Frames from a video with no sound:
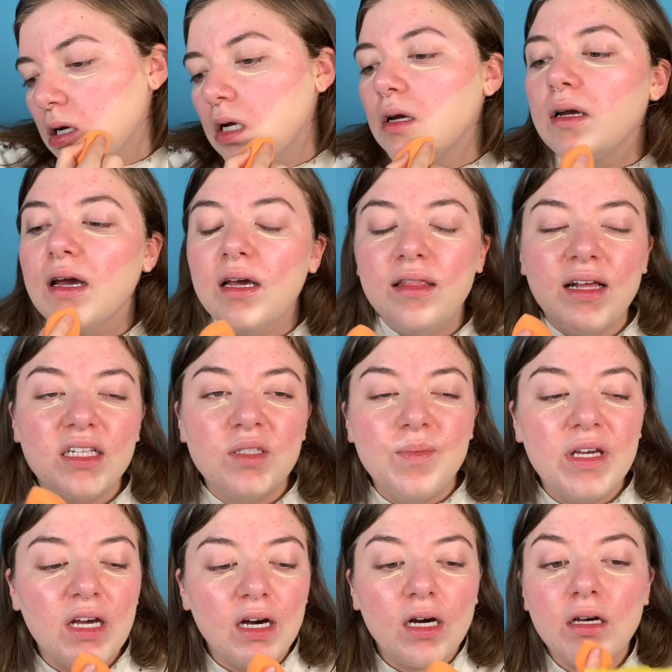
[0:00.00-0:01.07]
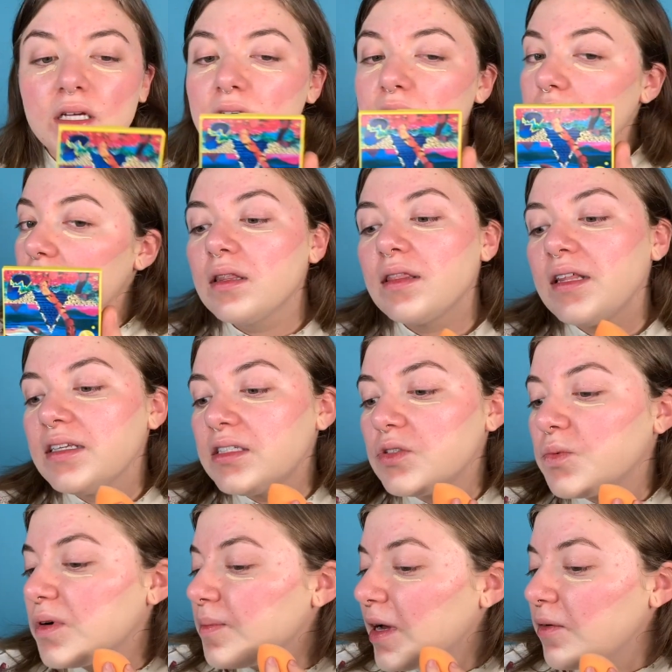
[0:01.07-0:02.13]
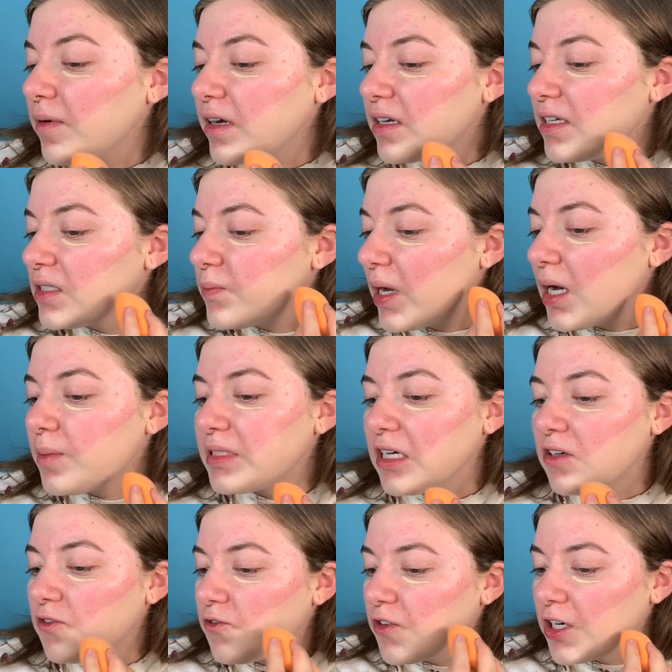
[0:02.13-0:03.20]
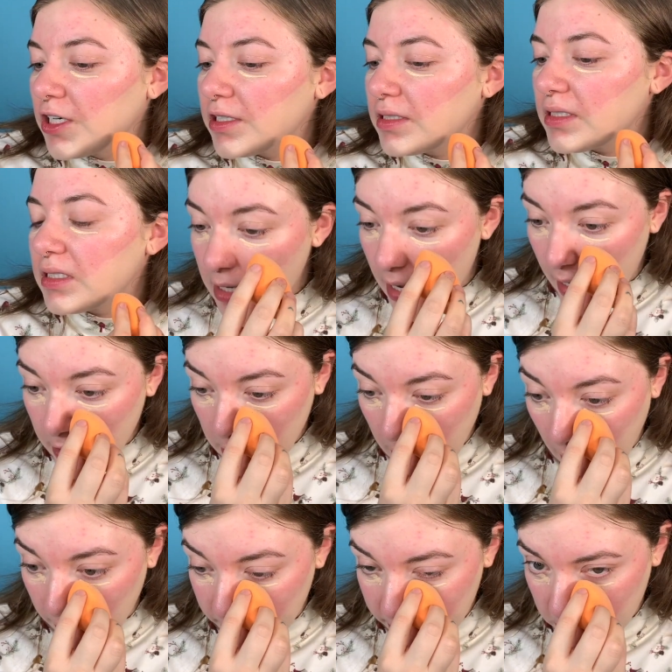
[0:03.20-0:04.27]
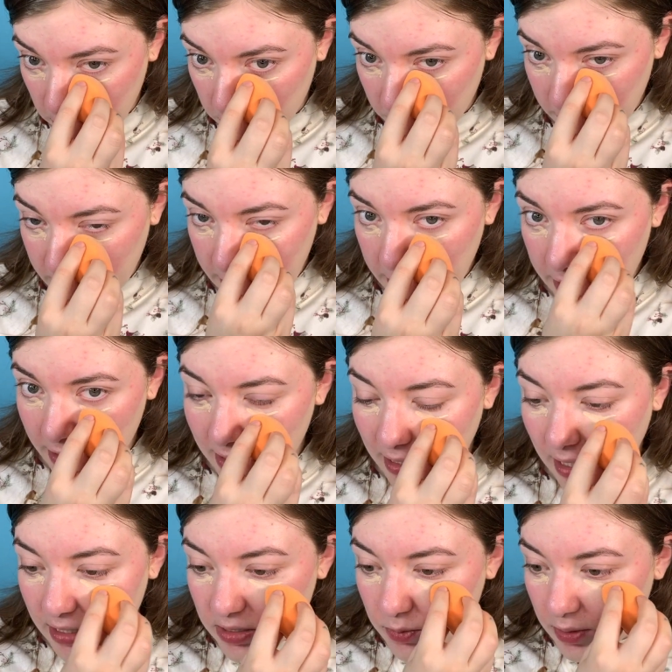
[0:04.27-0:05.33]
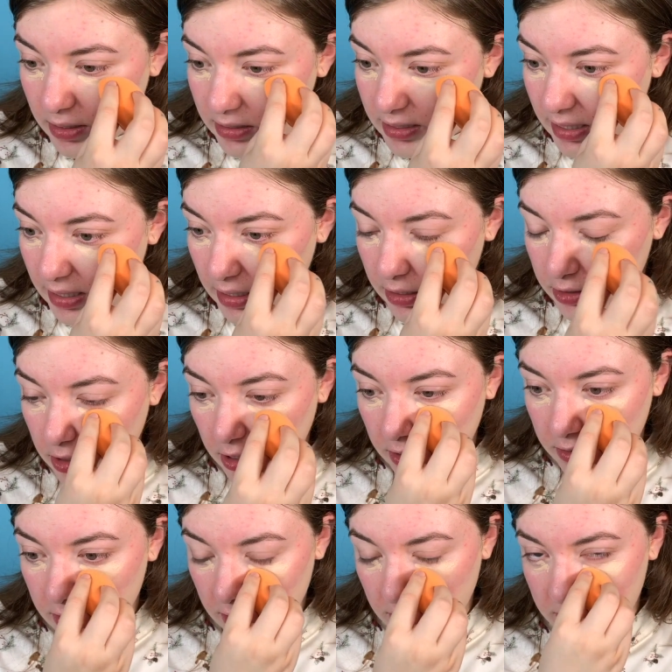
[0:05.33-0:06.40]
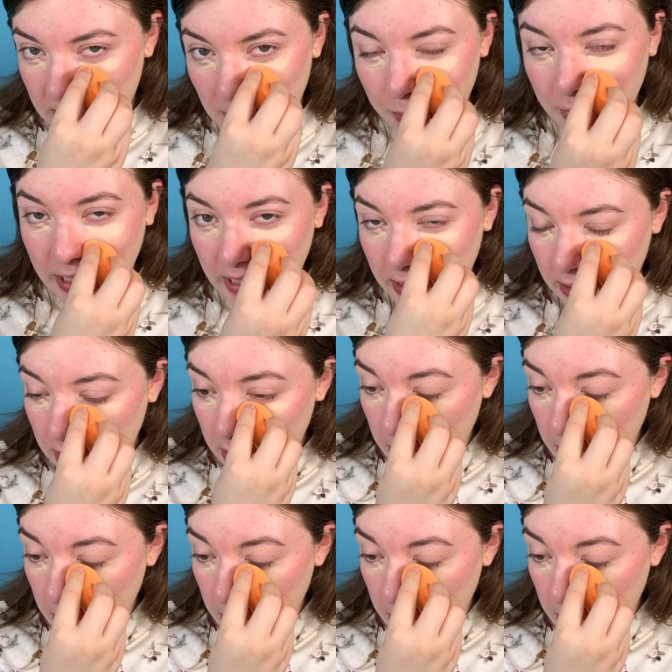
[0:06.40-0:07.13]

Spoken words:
And that's because this is where my redness pops out first. And then obviously over here, I just want to take any dark circles and brighten.